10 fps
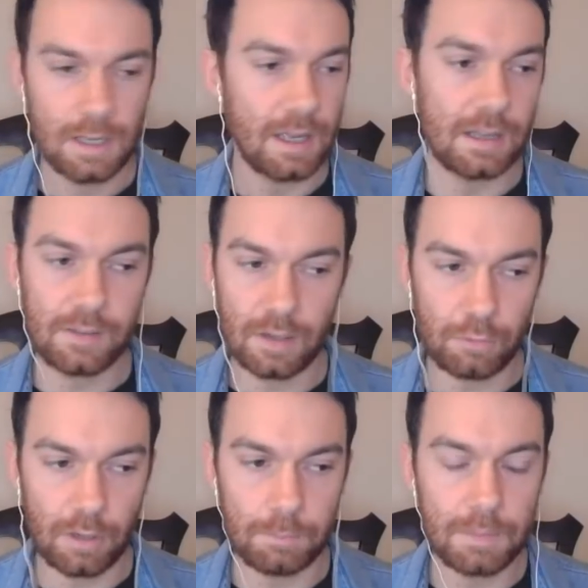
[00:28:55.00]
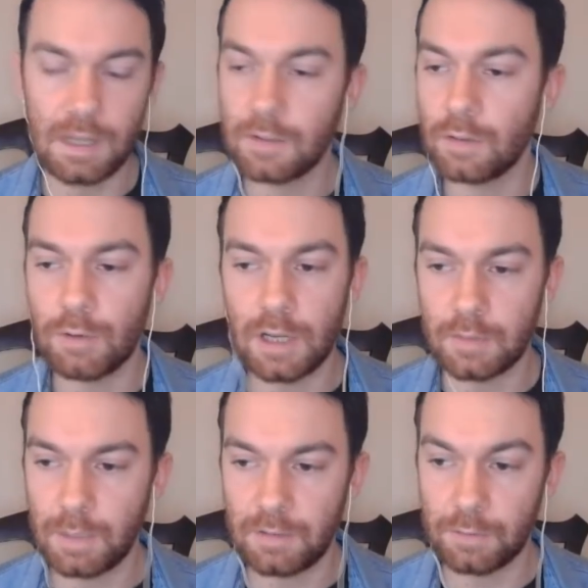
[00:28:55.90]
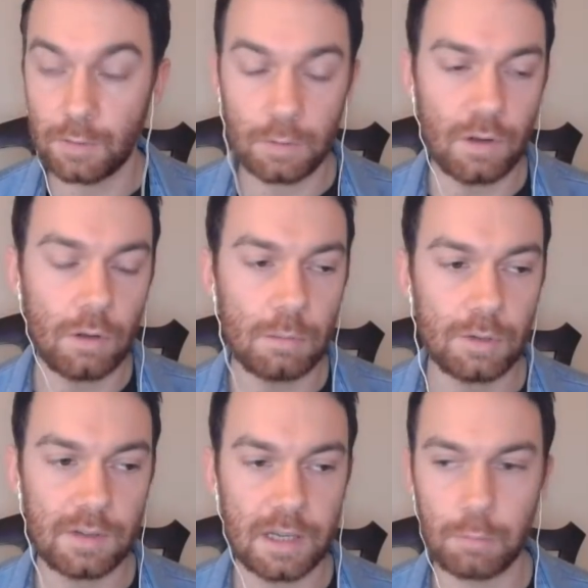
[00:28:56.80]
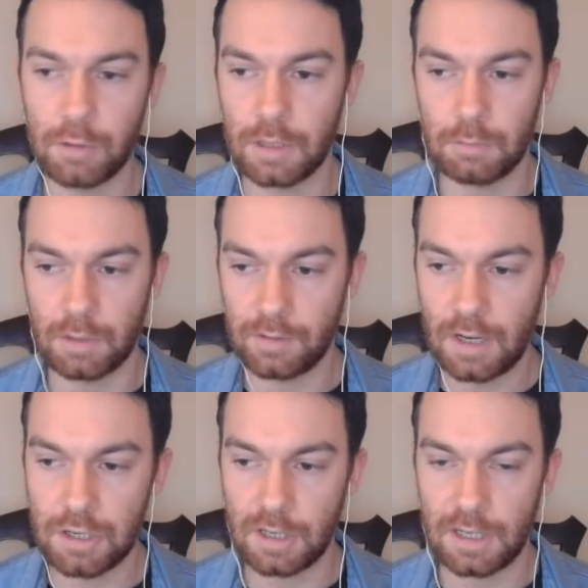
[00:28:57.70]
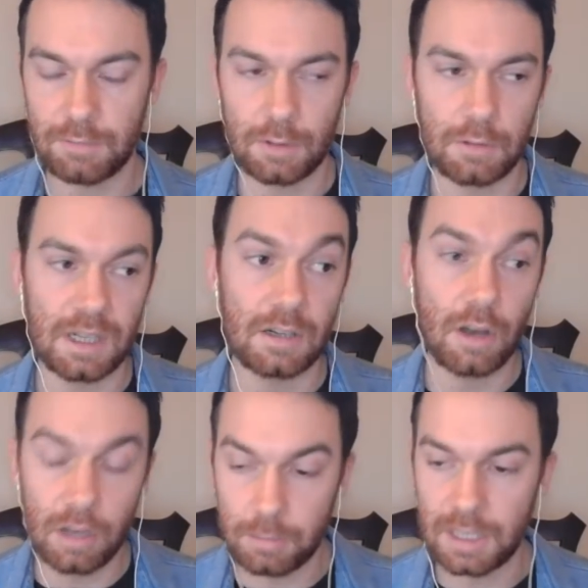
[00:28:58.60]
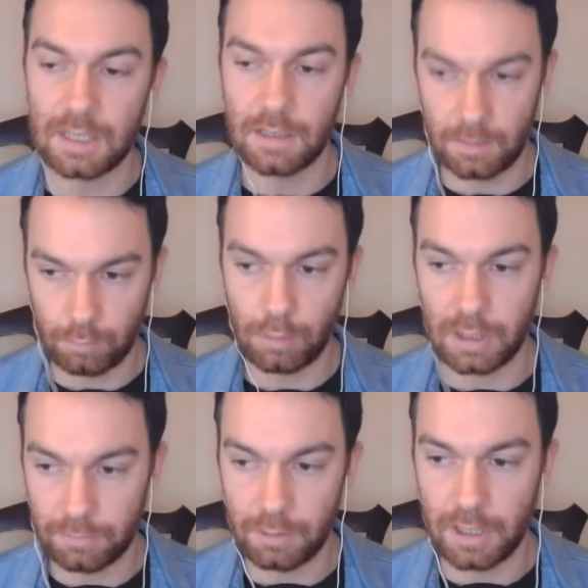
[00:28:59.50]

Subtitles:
etc. Things are very expensive. So it's almost like we're in a recession, even though the economy is running very